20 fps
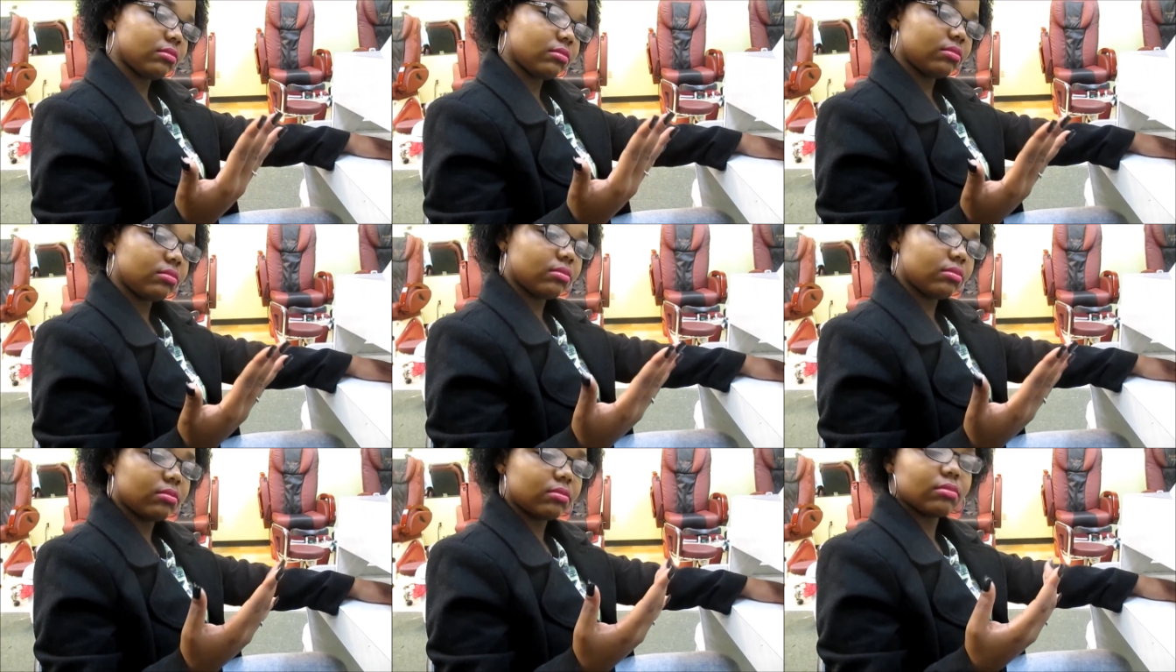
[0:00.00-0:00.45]

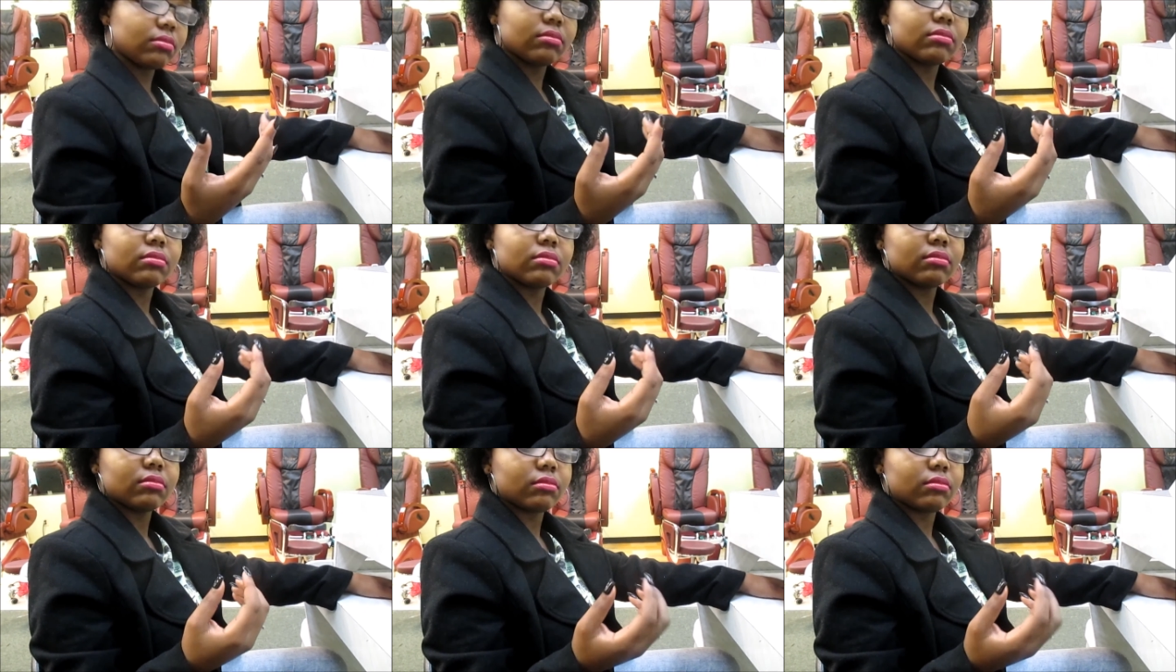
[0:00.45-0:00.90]
You can deal with
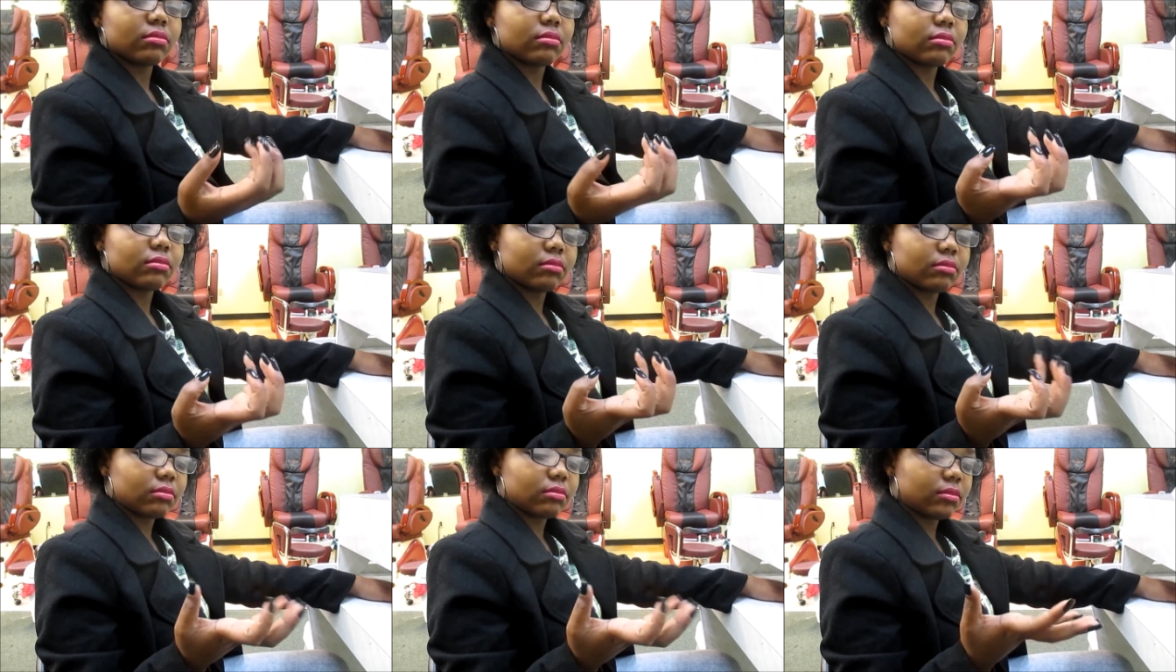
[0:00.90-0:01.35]
those?
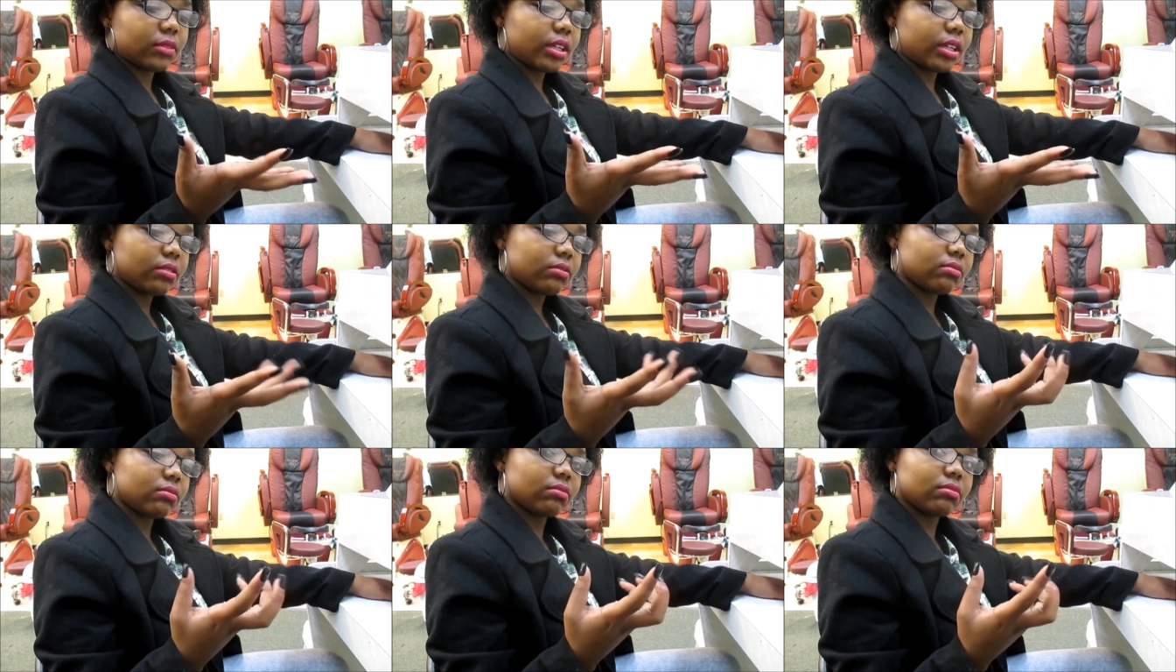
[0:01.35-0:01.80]
Yeah.
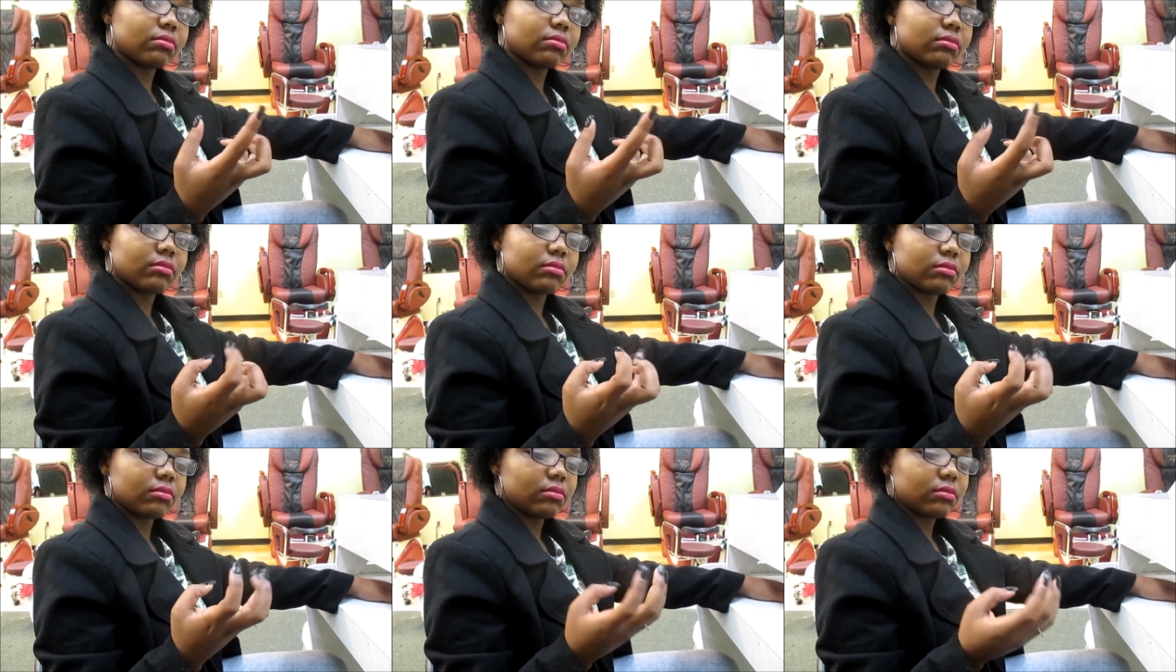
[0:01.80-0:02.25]

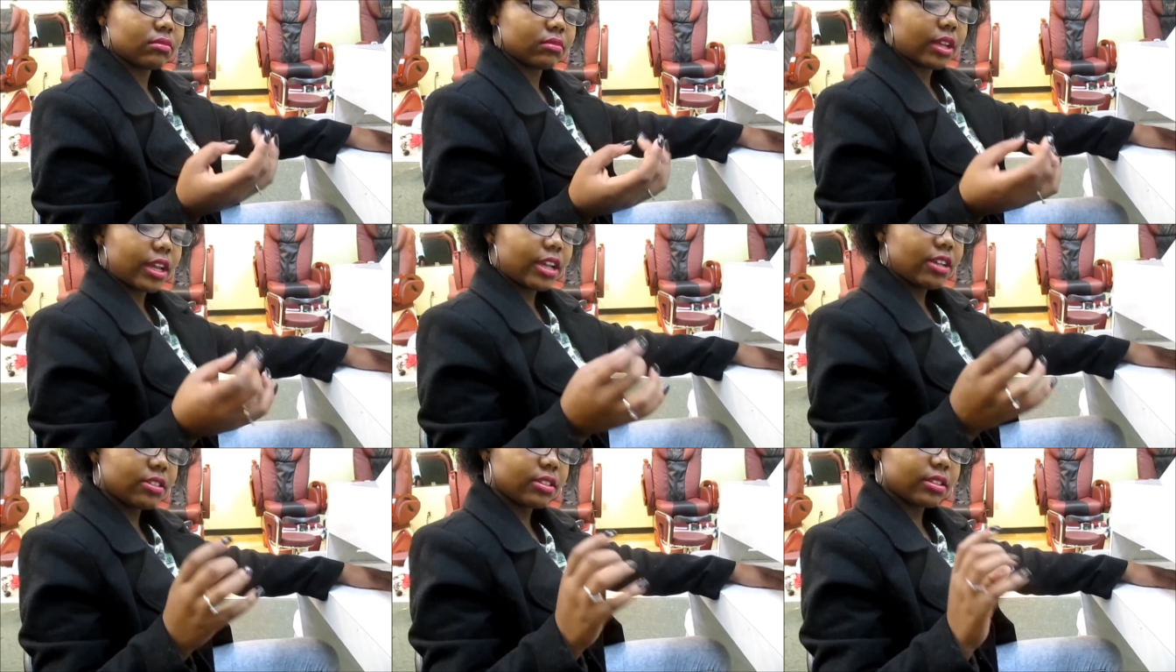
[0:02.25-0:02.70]
I
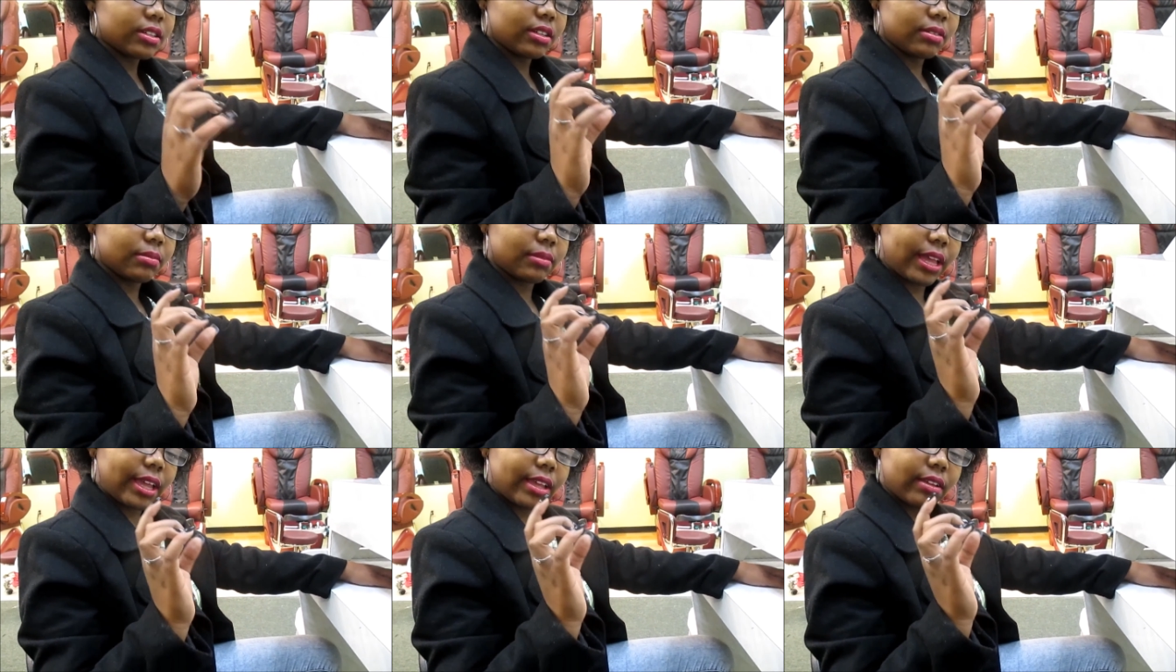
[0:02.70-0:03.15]
usually do them
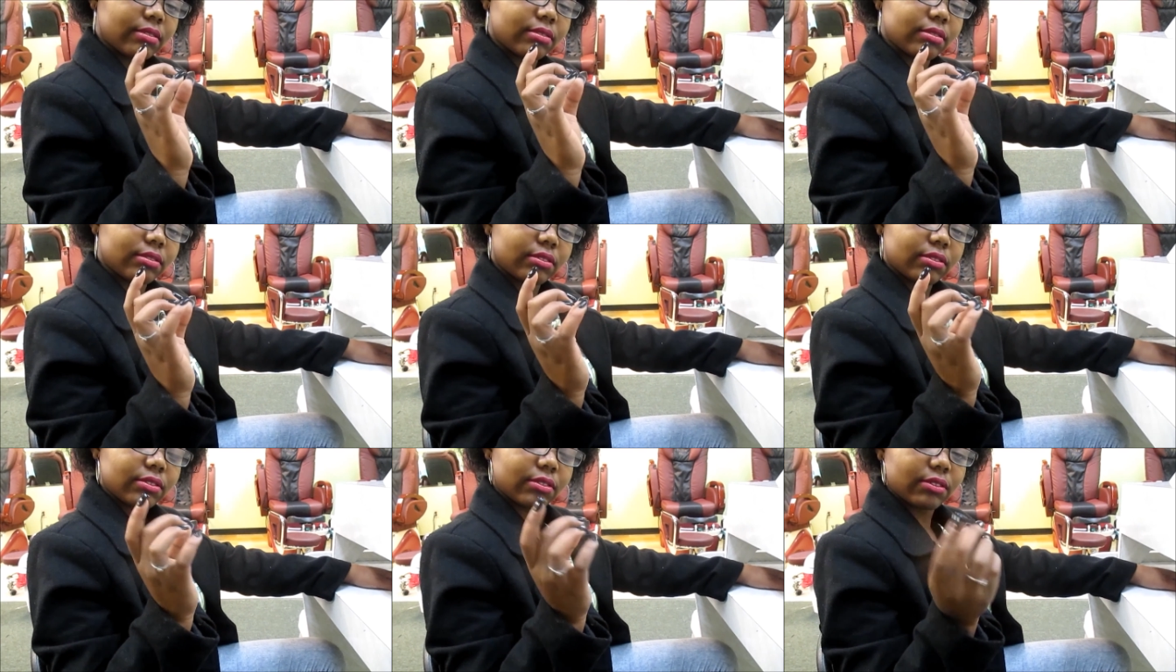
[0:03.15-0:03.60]
like...
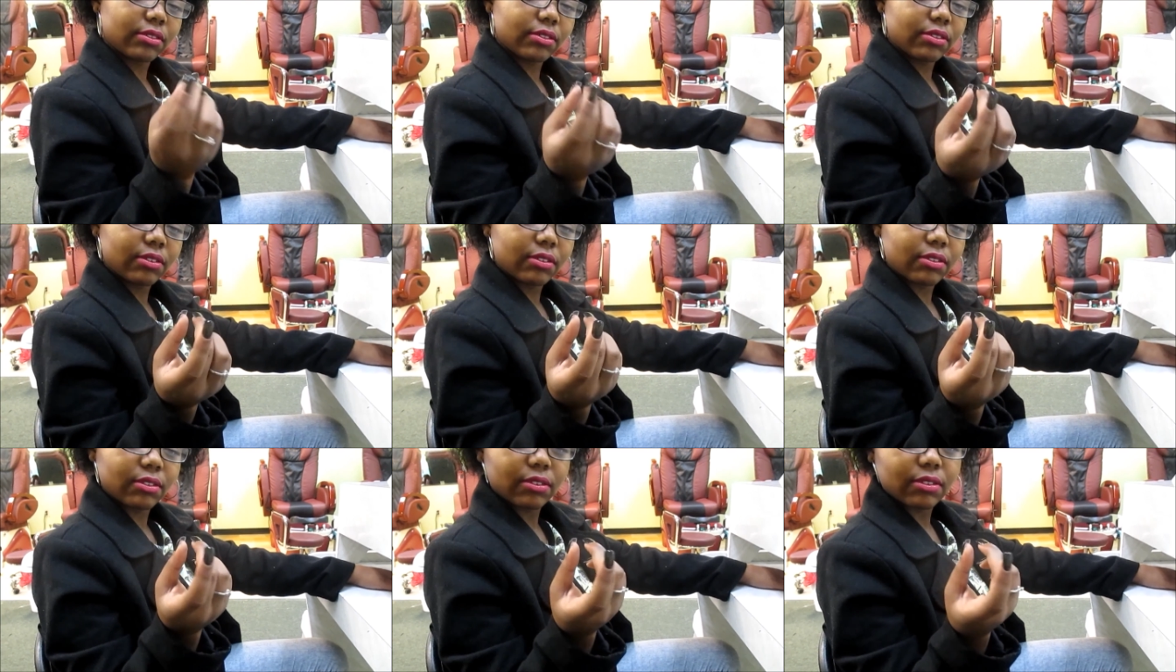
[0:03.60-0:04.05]

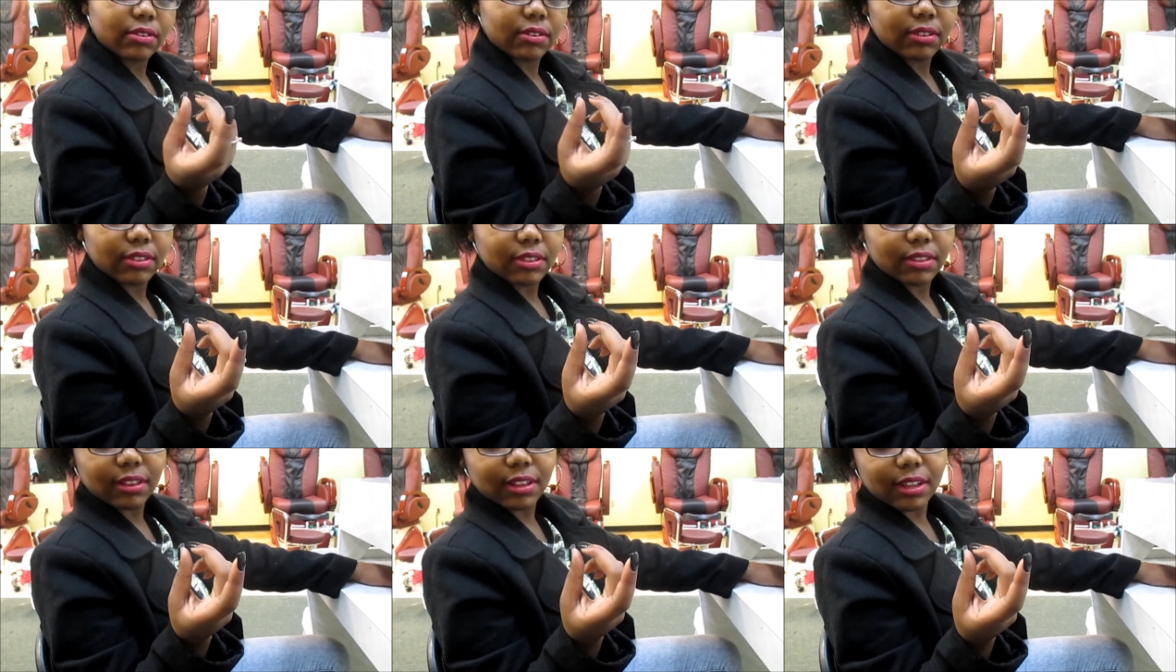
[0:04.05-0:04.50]

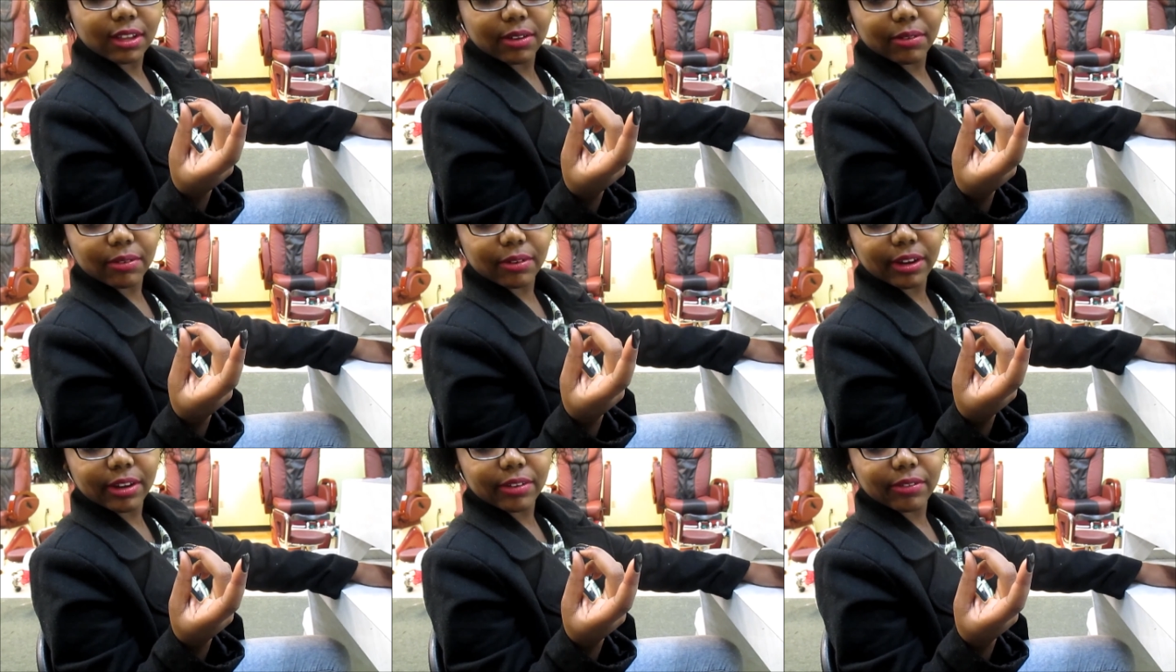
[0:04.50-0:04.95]
Small, yeah,
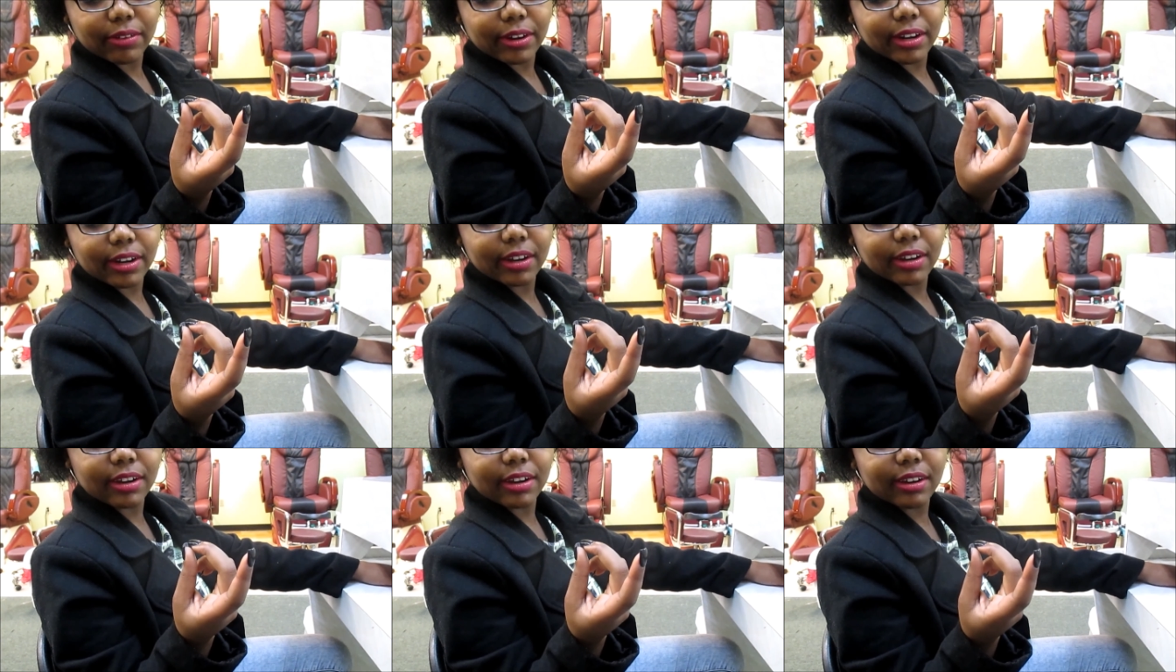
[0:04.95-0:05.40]
shorter,
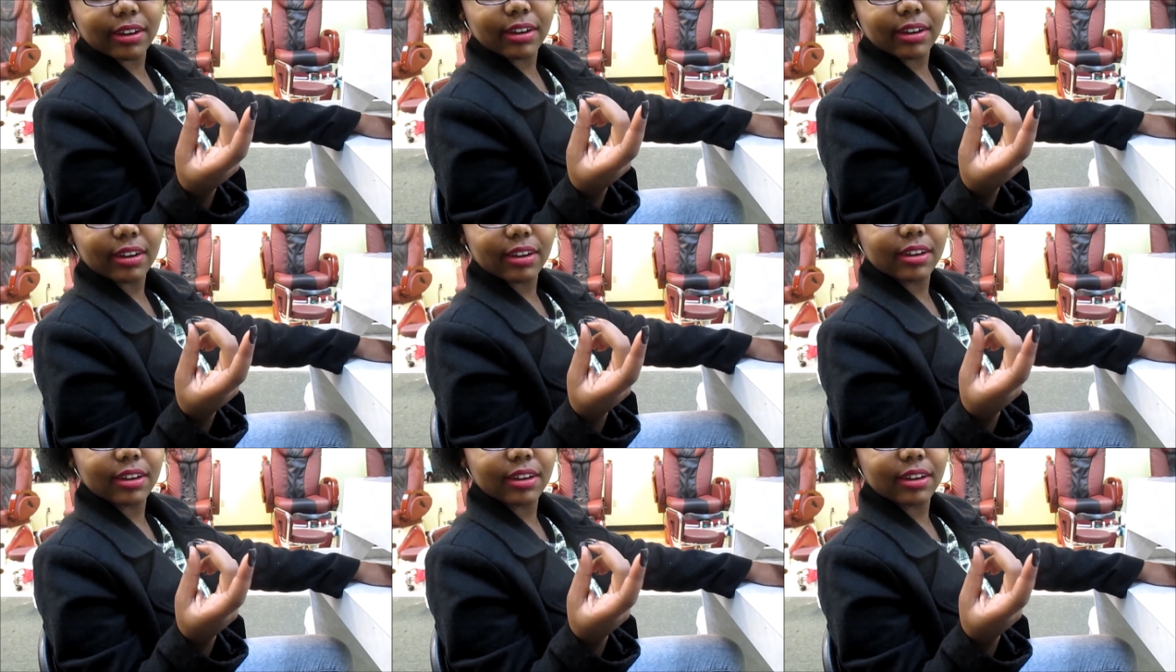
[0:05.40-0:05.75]
like yeah.